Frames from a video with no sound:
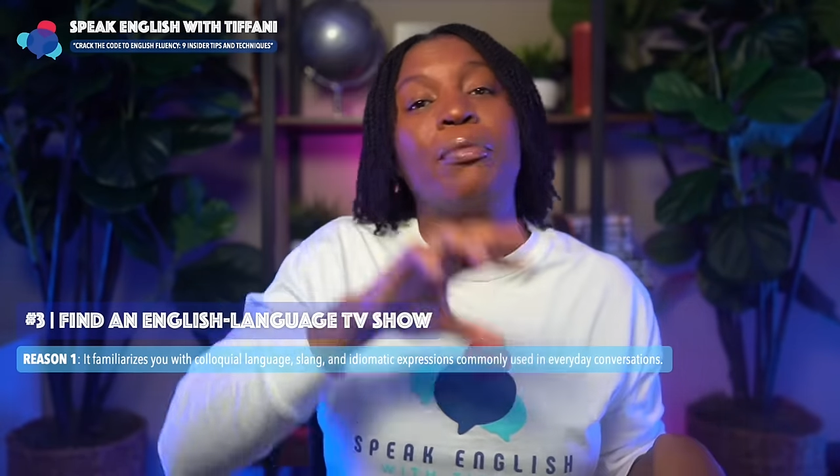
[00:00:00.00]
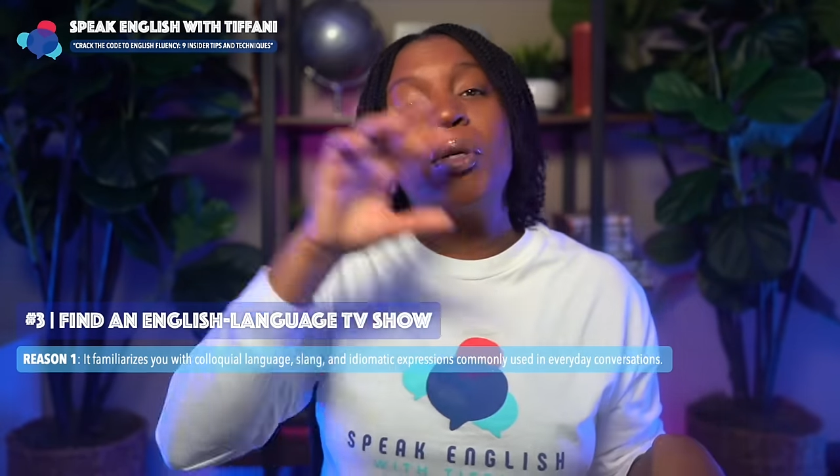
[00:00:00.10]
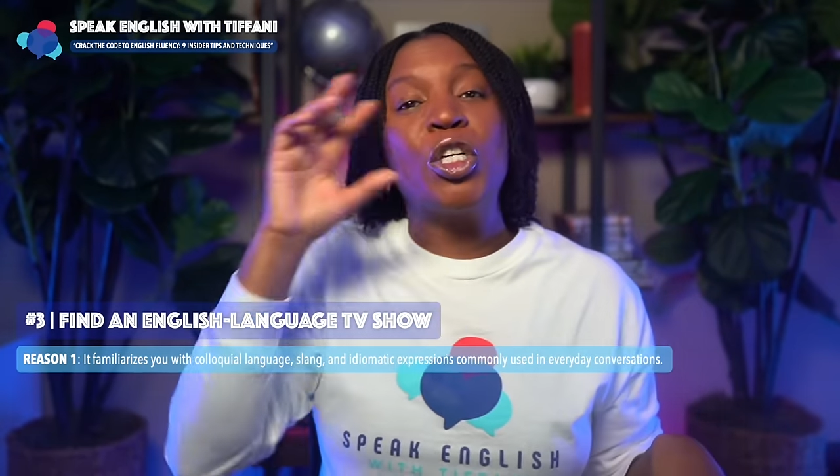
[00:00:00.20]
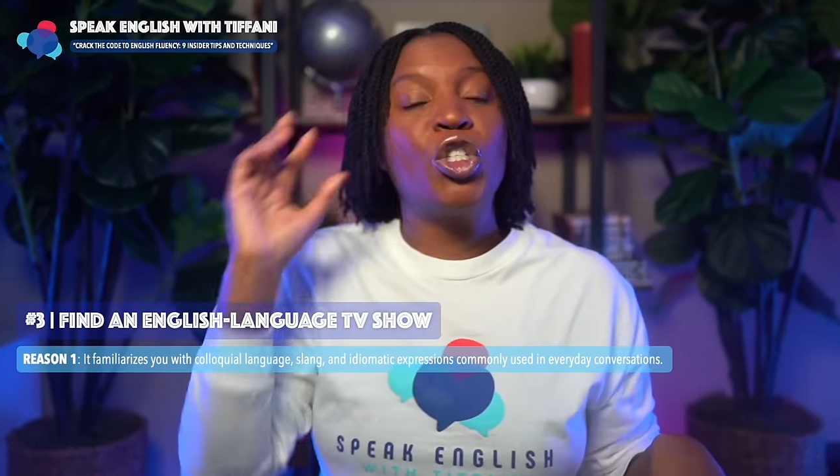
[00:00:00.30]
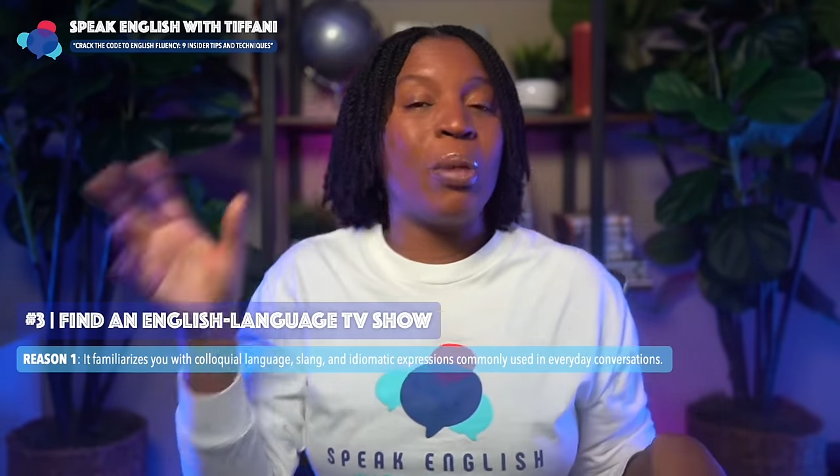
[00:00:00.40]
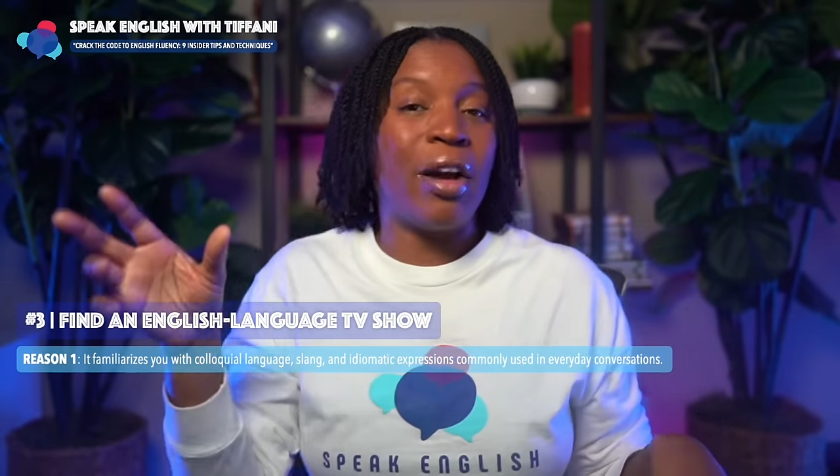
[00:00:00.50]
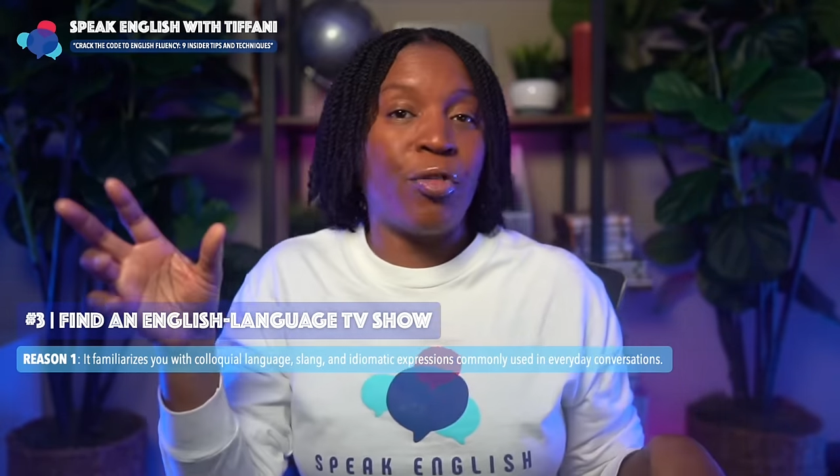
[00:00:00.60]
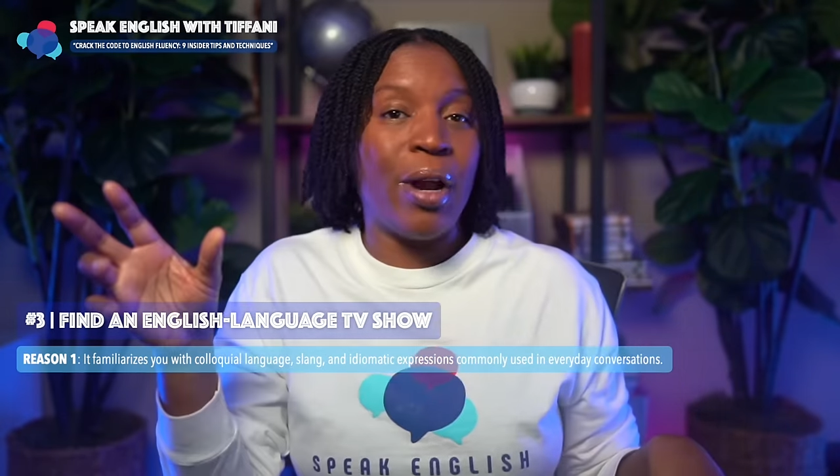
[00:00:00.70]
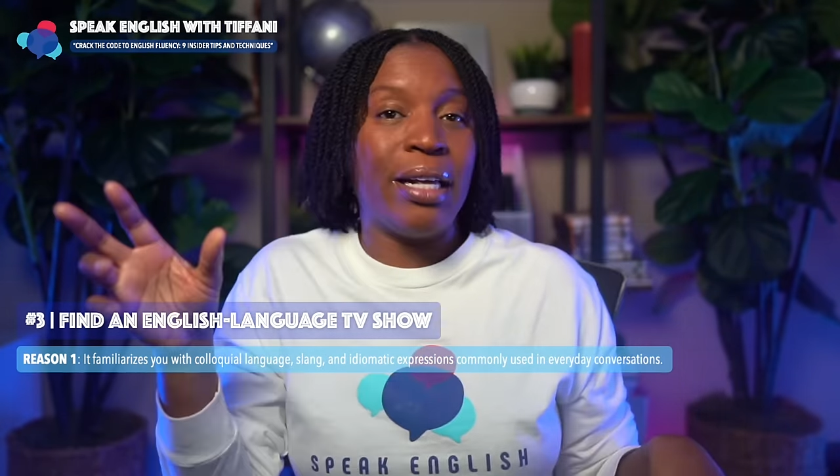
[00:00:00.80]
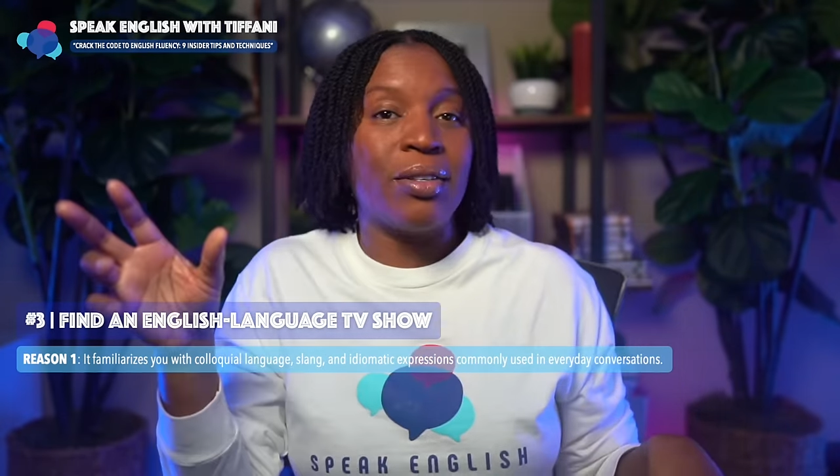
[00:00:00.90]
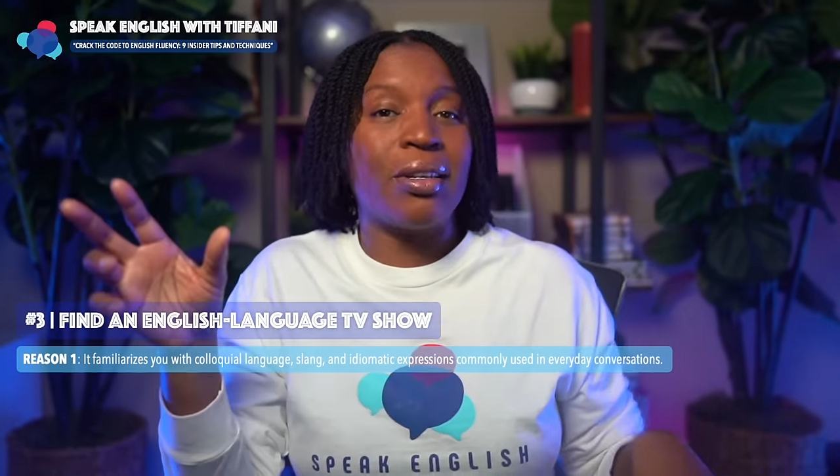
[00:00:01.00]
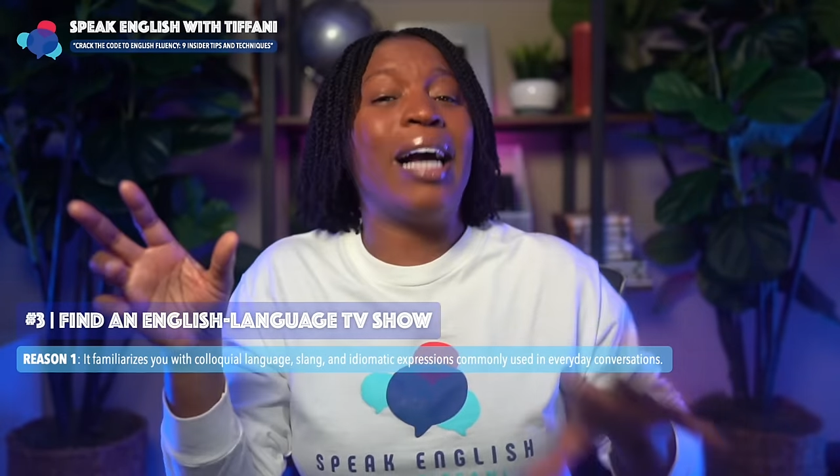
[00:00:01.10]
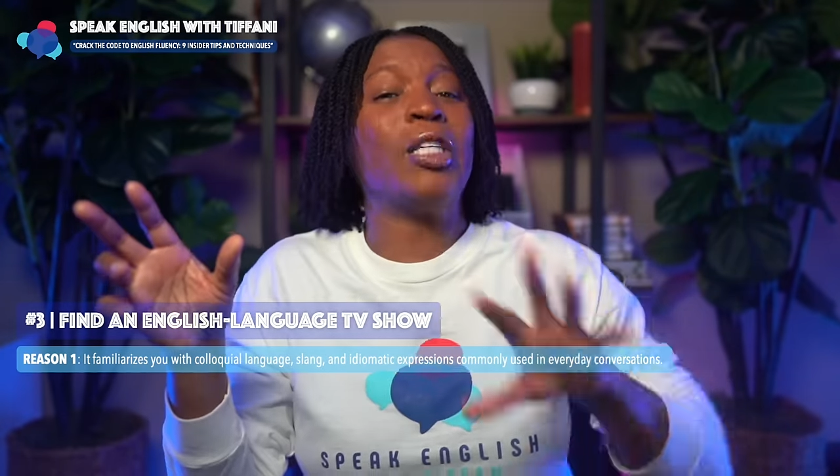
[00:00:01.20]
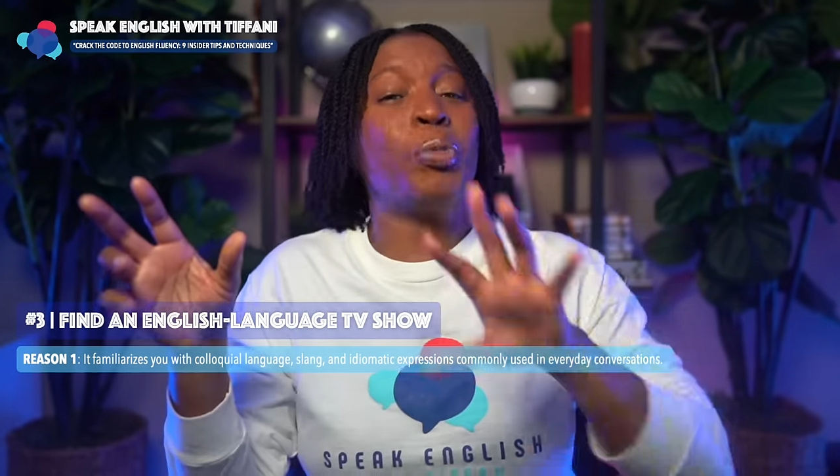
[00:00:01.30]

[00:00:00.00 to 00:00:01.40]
I'm speaking to my friends. I